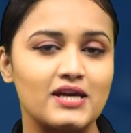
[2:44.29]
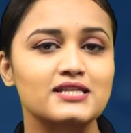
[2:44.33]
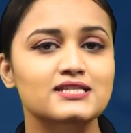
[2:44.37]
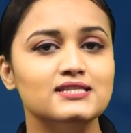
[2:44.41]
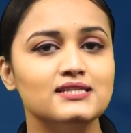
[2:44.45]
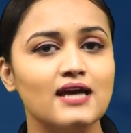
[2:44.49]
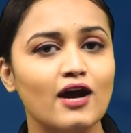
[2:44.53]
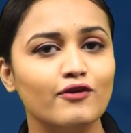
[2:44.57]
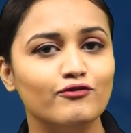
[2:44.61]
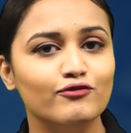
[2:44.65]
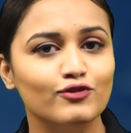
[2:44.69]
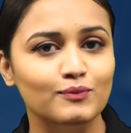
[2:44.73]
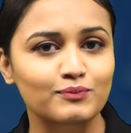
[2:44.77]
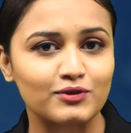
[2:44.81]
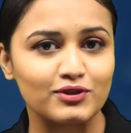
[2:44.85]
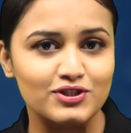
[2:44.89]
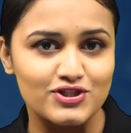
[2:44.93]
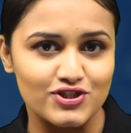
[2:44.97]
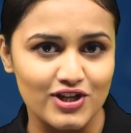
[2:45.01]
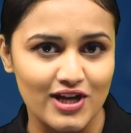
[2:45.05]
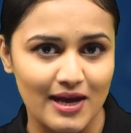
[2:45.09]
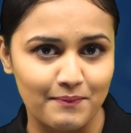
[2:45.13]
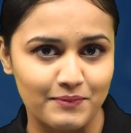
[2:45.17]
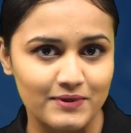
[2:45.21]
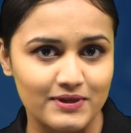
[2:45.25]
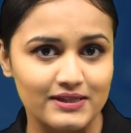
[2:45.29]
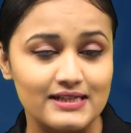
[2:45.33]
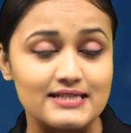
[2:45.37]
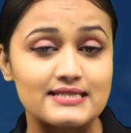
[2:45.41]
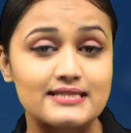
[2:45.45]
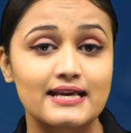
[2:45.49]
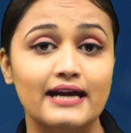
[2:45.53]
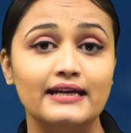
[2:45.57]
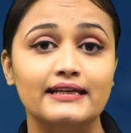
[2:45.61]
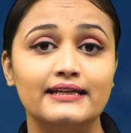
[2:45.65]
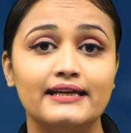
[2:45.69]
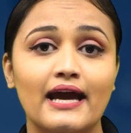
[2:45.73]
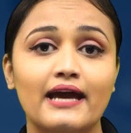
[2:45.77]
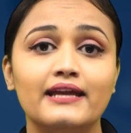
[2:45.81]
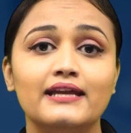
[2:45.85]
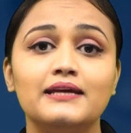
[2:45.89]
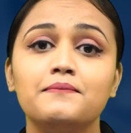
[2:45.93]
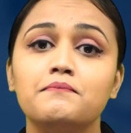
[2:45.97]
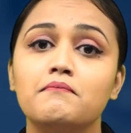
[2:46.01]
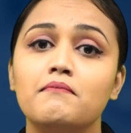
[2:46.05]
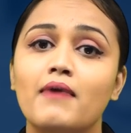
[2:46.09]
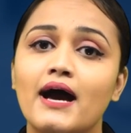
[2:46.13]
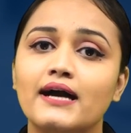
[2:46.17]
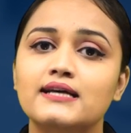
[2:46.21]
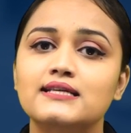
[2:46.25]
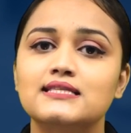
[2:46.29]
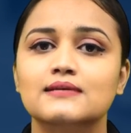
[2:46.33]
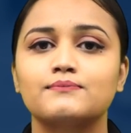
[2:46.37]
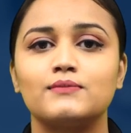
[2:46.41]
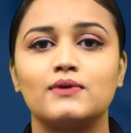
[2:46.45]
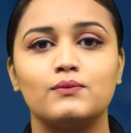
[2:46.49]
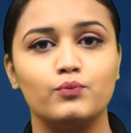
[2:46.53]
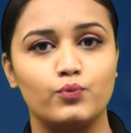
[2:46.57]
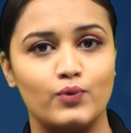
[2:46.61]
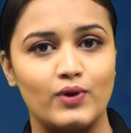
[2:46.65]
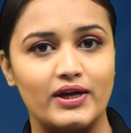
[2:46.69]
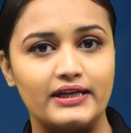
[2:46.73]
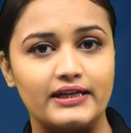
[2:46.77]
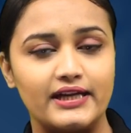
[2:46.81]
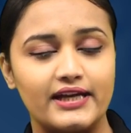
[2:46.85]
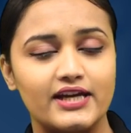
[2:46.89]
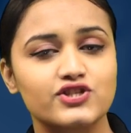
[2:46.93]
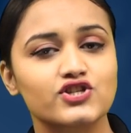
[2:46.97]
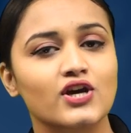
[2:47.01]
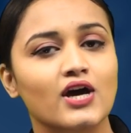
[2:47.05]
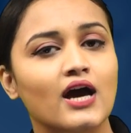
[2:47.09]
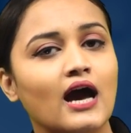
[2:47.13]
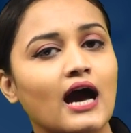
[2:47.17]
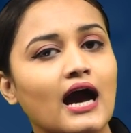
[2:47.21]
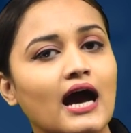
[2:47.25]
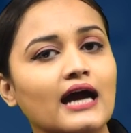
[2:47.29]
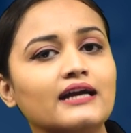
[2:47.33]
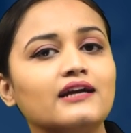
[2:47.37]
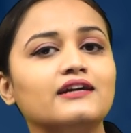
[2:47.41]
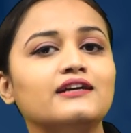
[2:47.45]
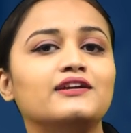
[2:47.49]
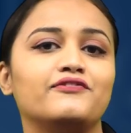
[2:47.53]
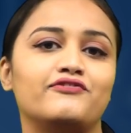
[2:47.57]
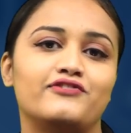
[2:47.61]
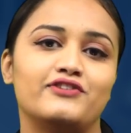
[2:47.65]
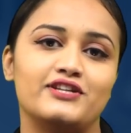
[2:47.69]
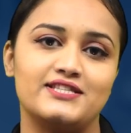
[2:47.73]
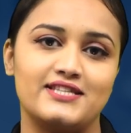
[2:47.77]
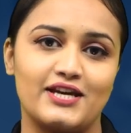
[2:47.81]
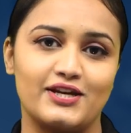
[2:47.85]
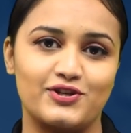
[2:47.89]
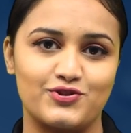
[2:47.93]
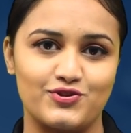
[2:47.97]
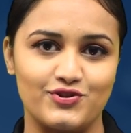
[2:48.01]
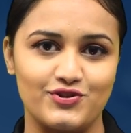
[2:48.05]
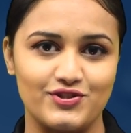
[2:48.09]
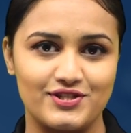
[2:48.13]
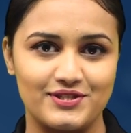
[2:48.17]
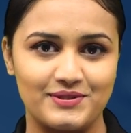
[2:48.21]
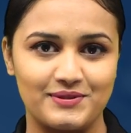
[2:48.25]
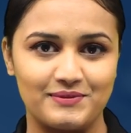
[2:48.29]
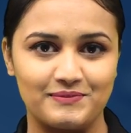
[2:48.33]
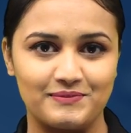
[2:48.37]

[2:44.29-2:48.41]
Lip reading: Start from the chapters that carry maximum weightage under different sections.